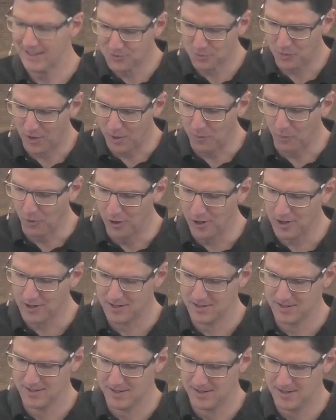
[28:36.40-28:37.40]
That's why I
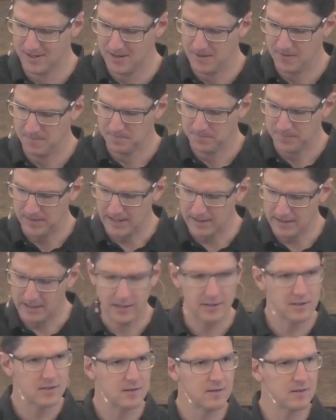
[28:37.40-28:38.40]
work. And,
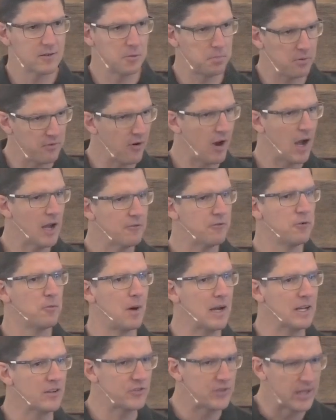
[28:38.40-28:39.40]
and to provide for
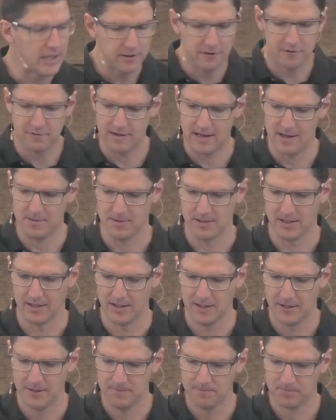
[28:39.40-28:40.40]
my extended family.
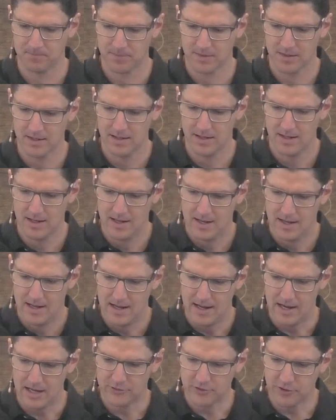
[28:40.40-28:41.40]

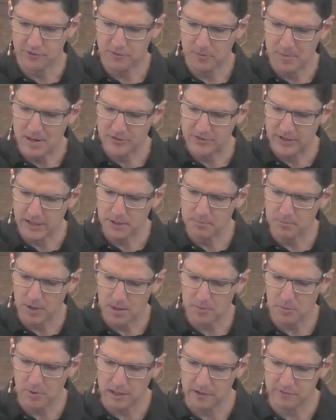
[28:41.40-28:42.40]
Uh, so, from our second
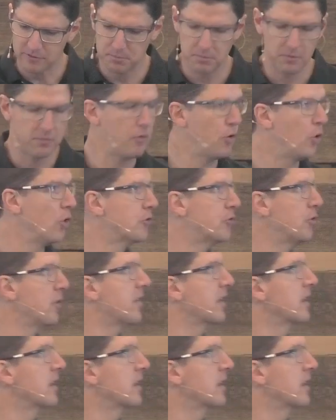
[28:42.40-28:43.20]
Bible reading from before, 2